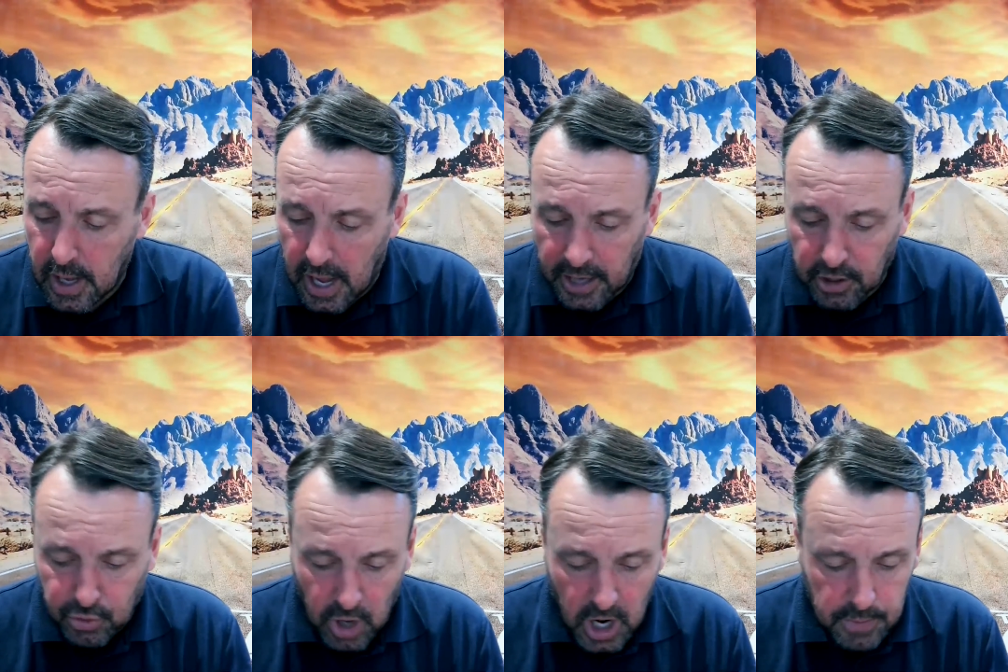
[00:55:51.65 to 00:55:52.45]
And
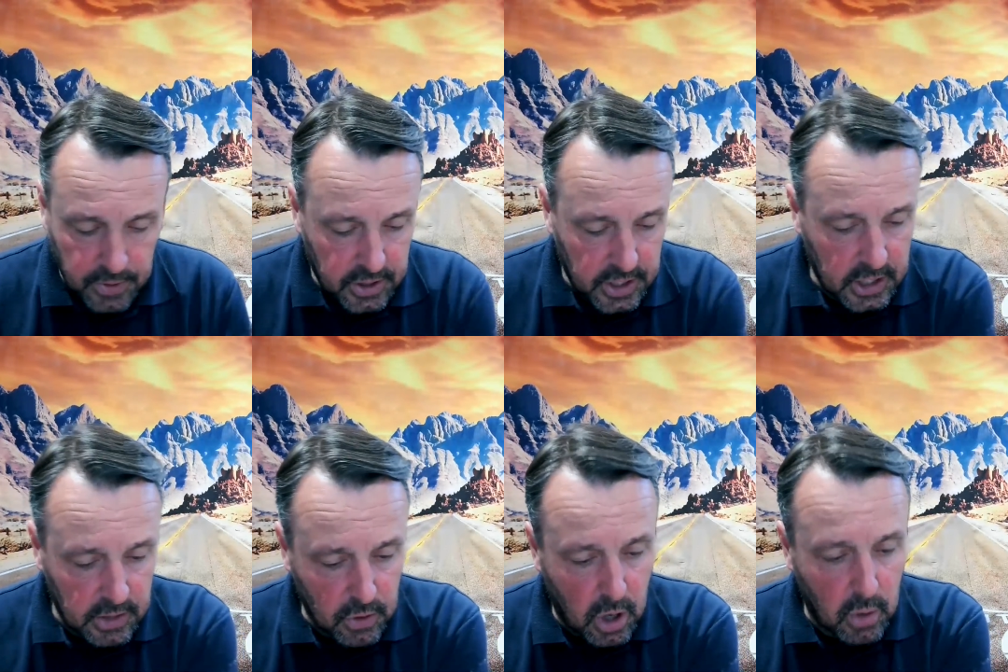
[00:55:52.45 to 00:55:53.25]
Triumph, I think, have
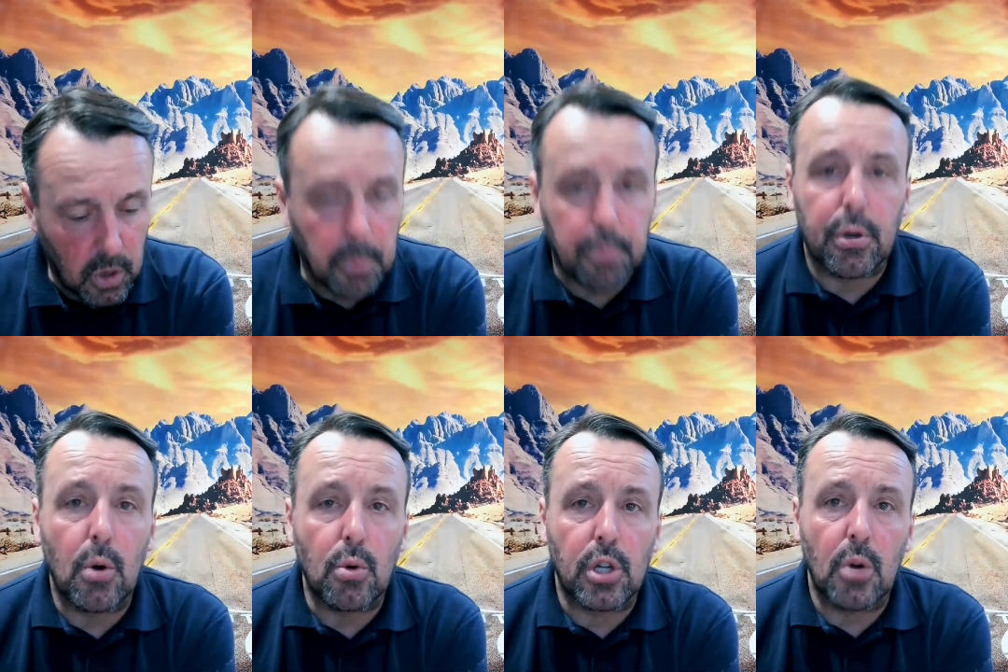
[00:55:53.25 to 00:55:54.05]
got a
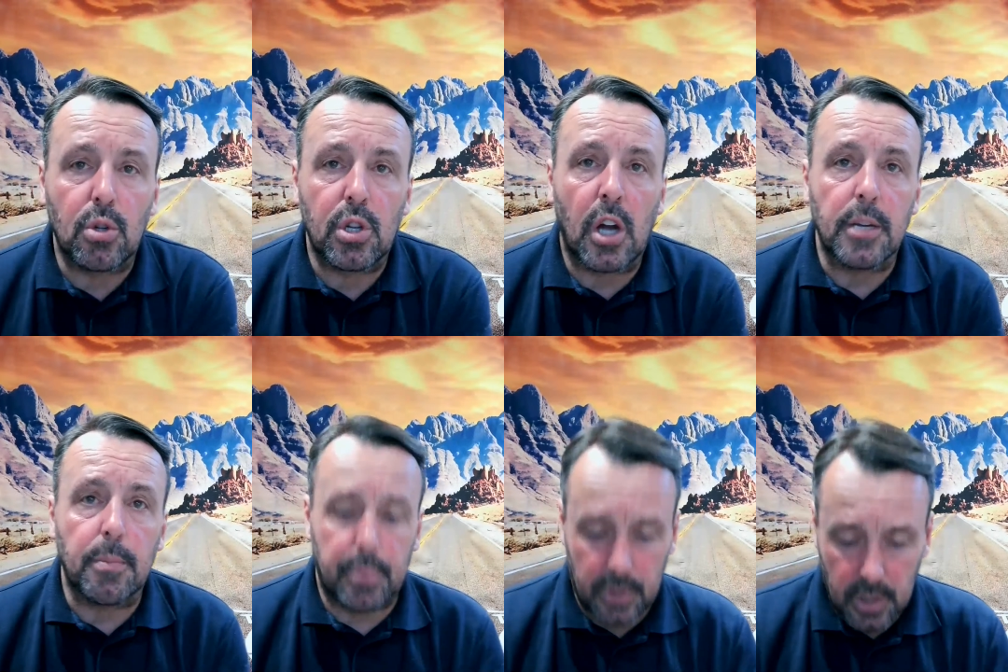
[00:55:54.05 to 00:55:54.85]
prototype,
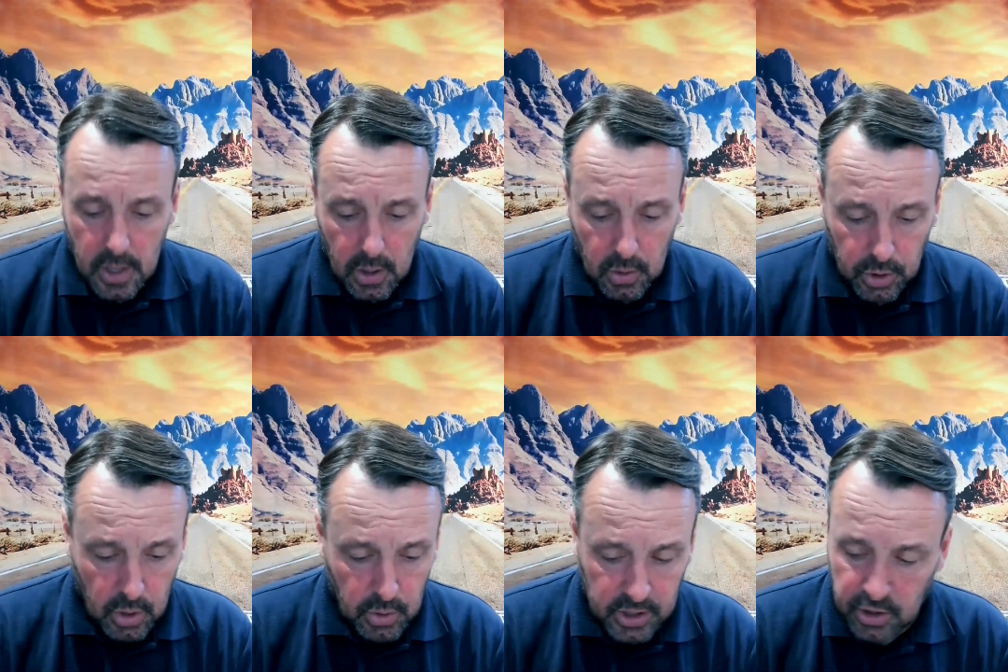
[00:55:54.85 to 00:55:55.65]

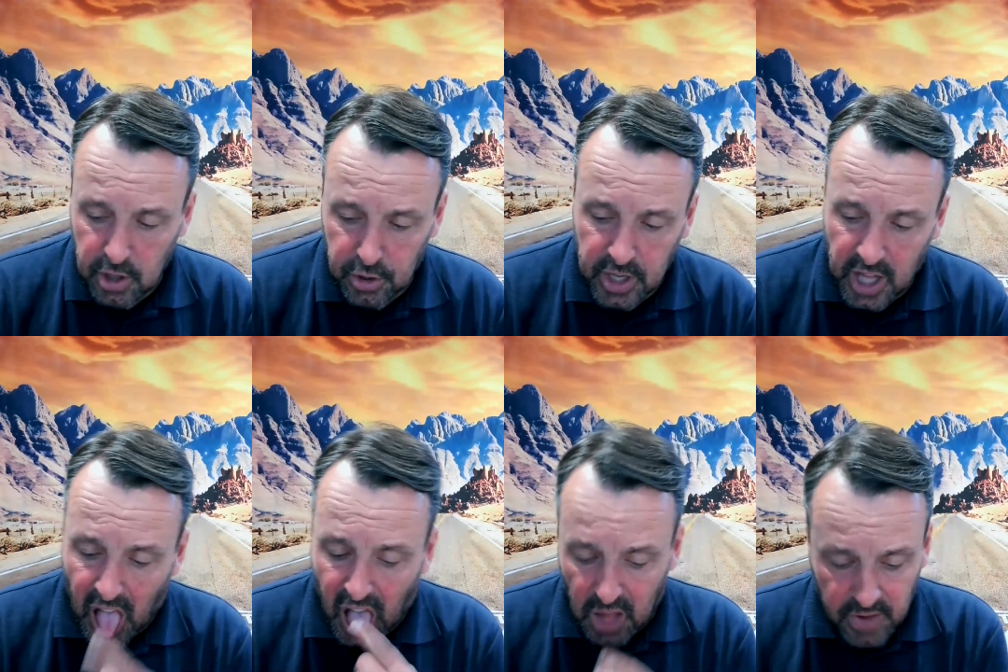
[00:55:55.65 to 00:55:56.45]
although there's nothing
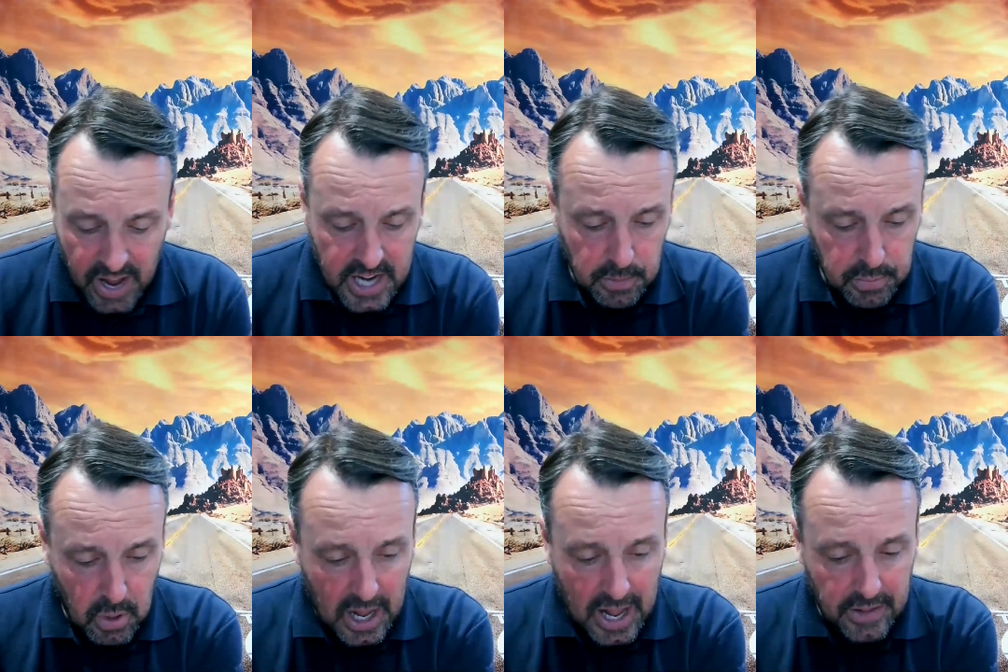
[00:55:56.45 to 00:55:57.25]

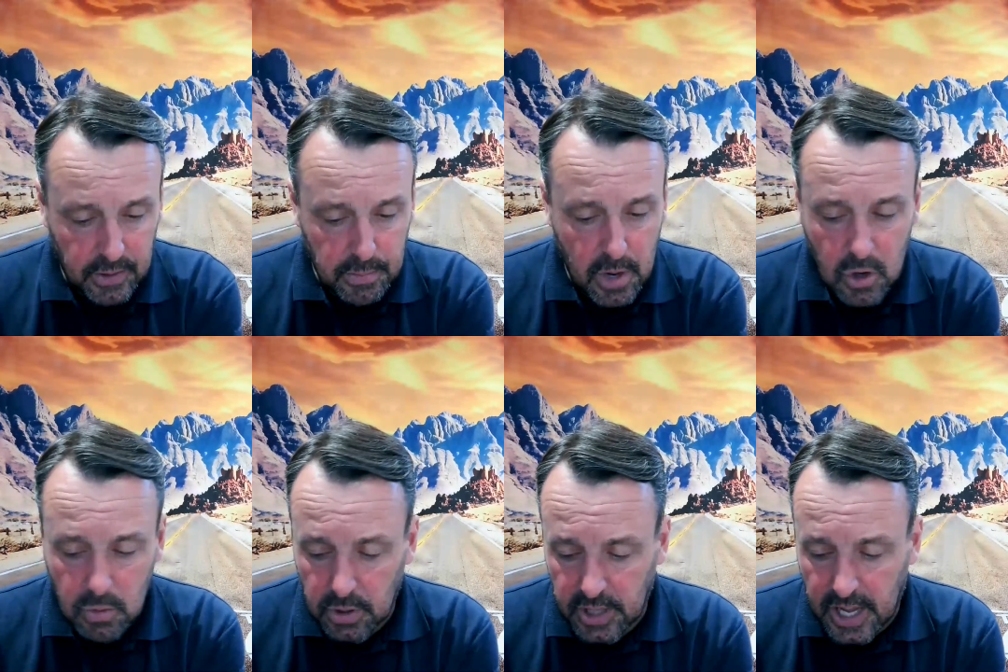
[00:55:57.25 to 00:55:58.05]
available at the
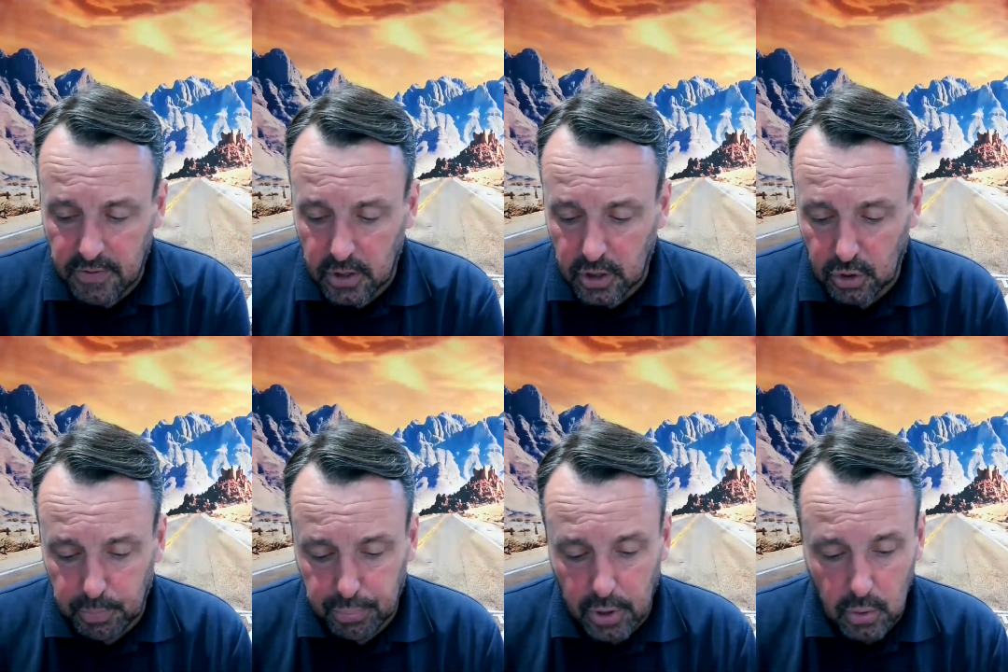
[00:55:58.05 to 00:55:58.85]
moment. They've got a
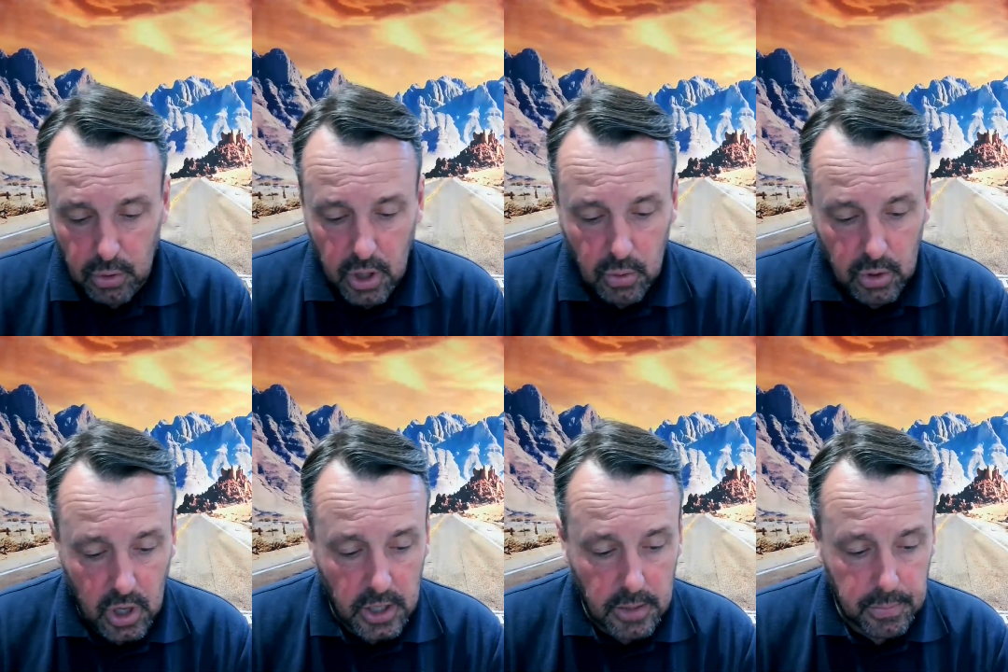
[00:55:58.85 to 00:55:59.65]

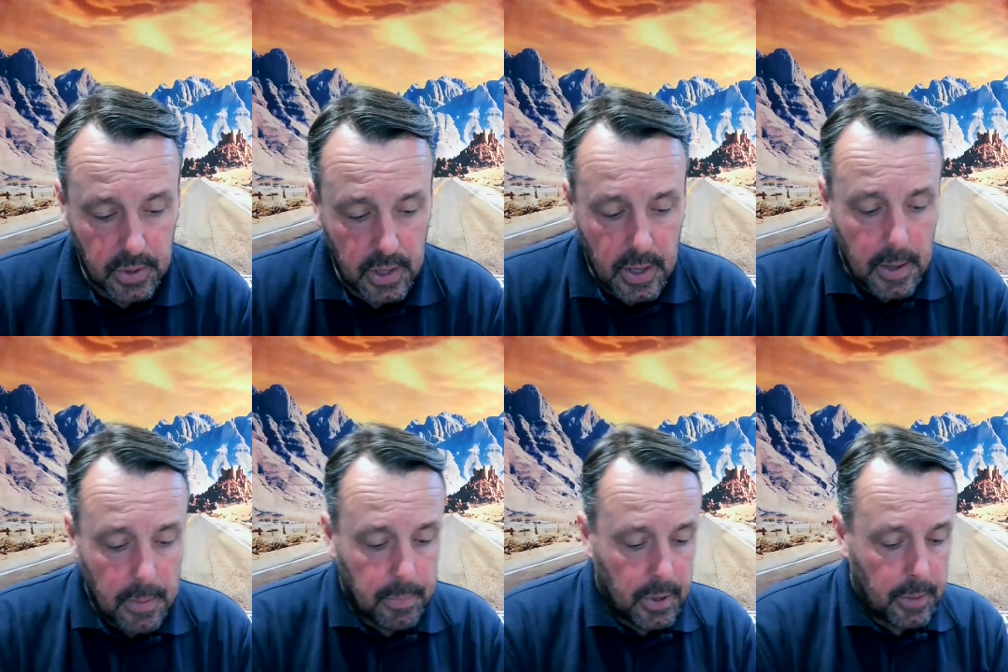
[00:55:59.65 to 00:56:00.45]
prototype.
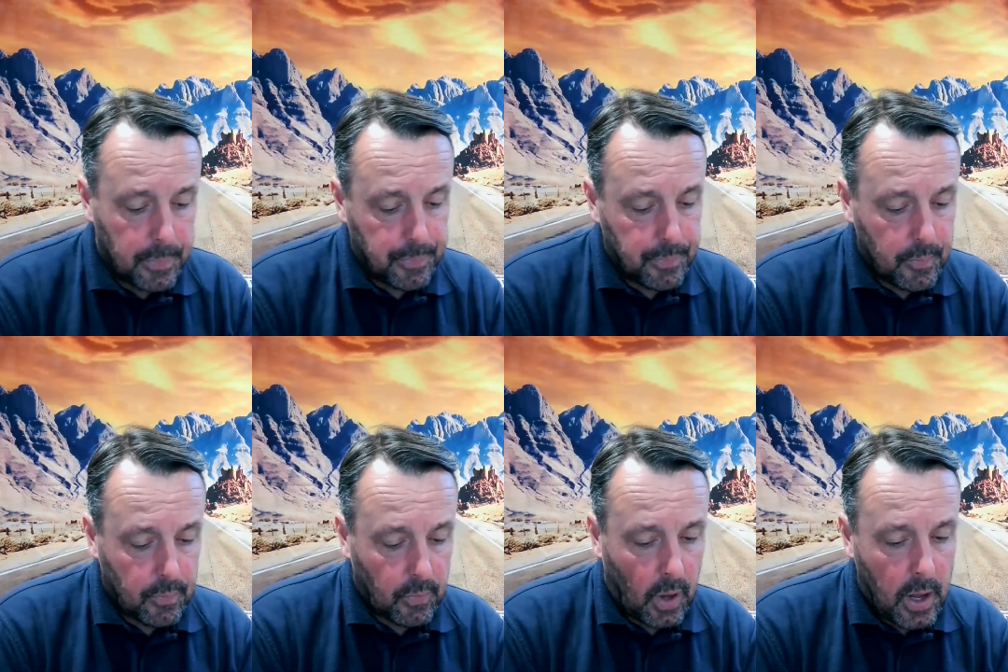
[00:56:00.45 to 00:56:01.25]
But
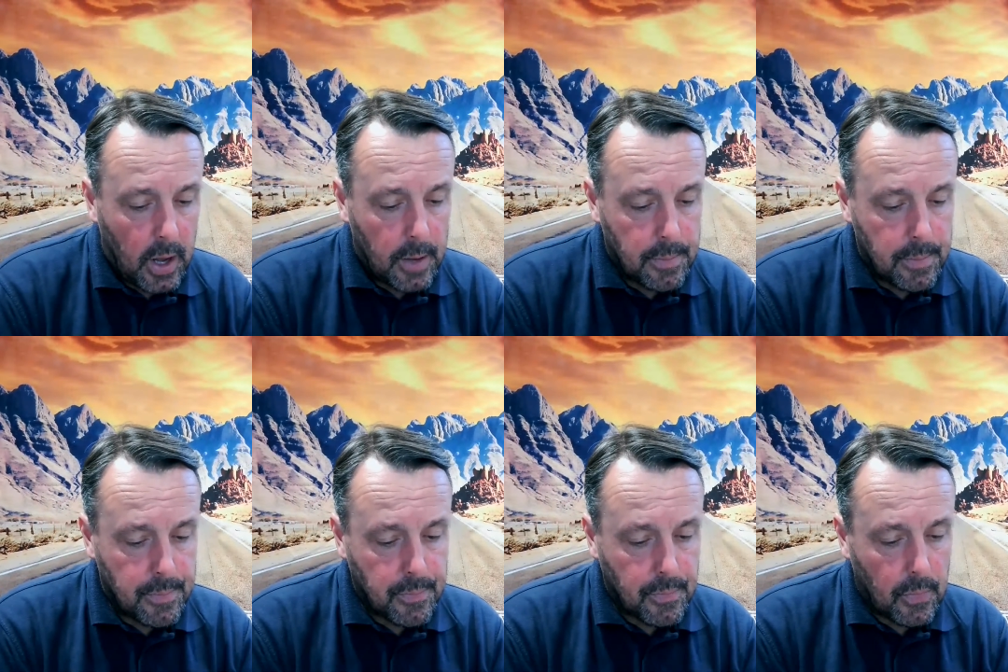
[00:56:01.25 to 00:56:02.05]

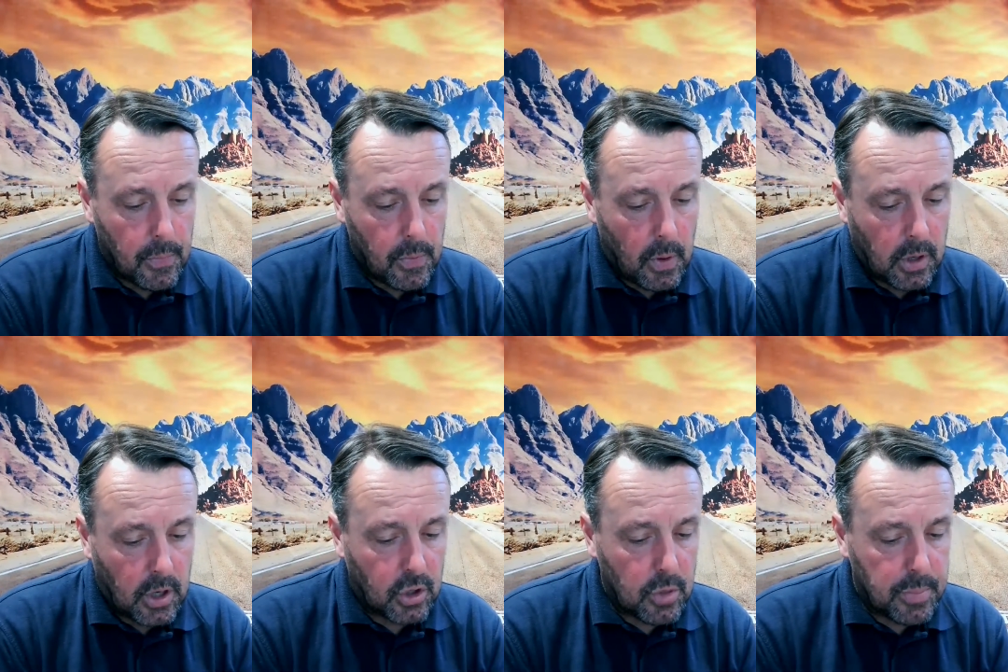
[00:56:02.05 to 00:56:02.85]
I'm going
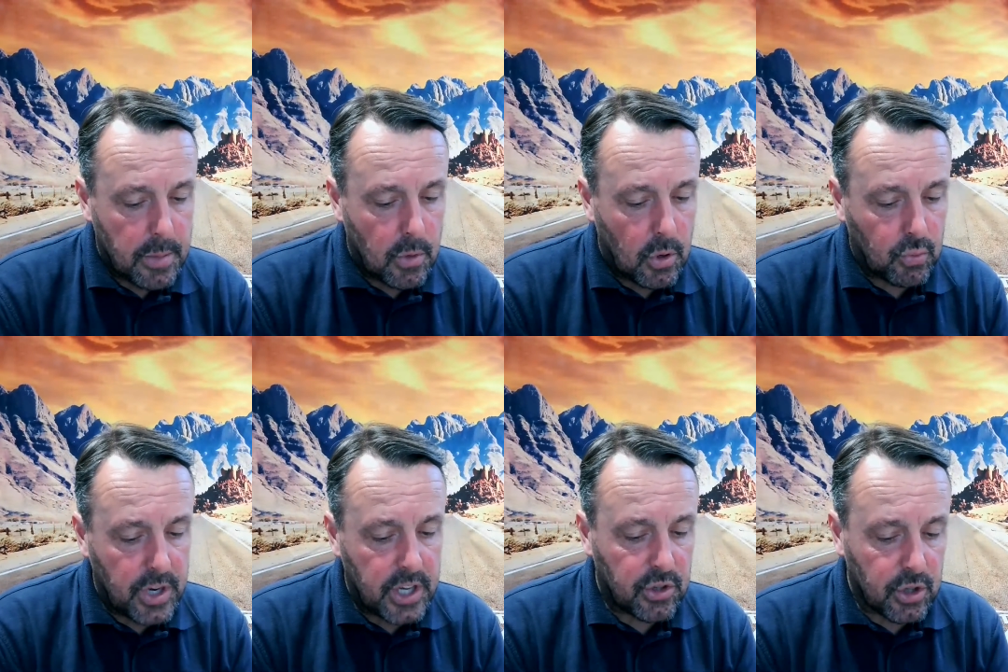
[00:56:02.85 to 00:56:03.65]
to do a bit more
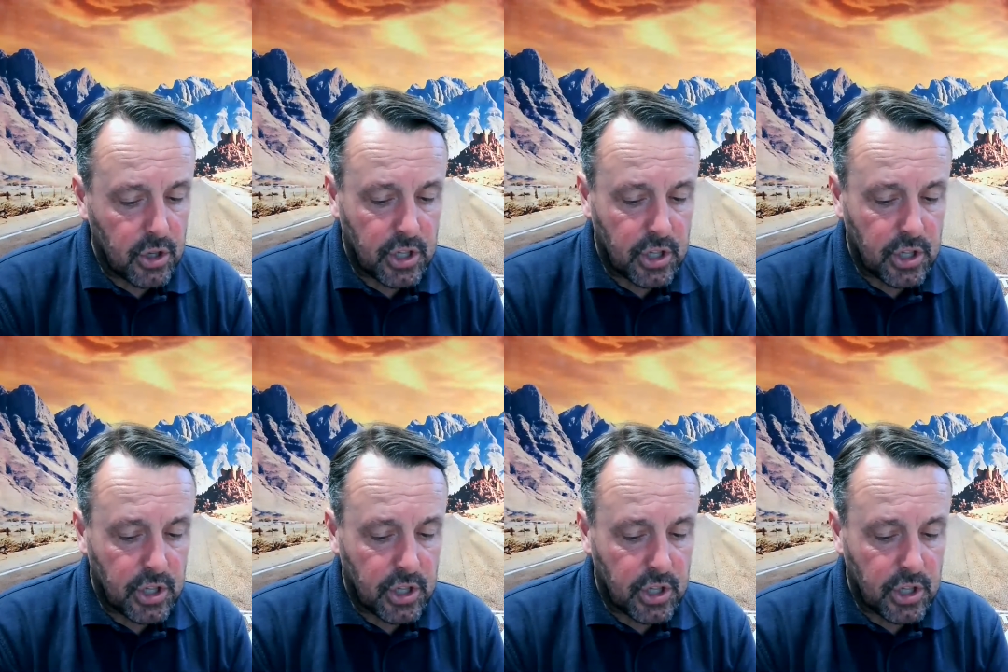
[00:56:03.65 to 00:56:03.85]
research.